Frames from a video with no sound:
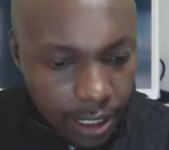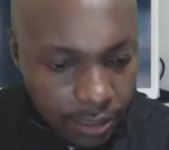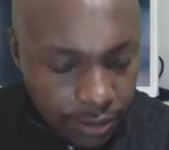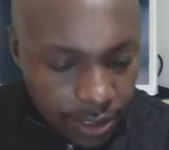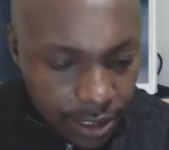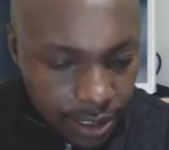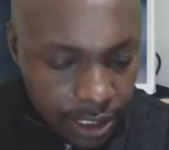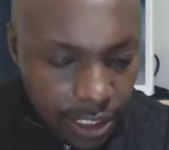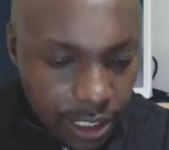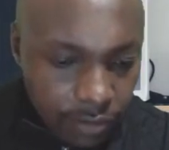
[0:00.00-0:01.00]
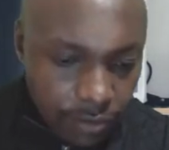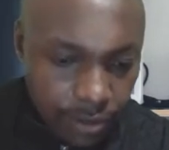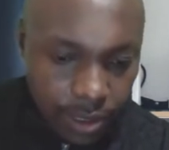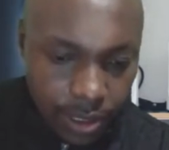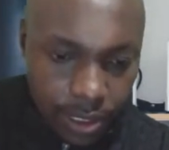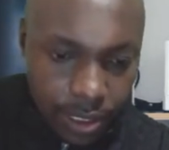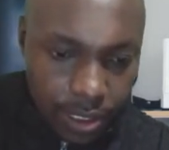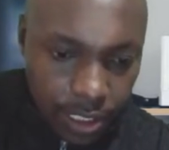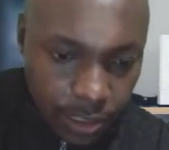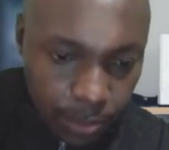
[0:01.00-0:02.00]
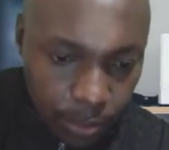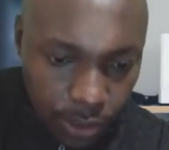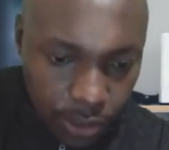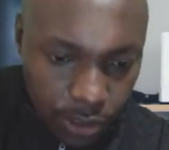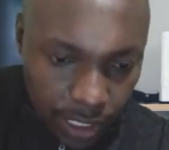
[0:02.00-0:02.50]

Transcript: definitely if this point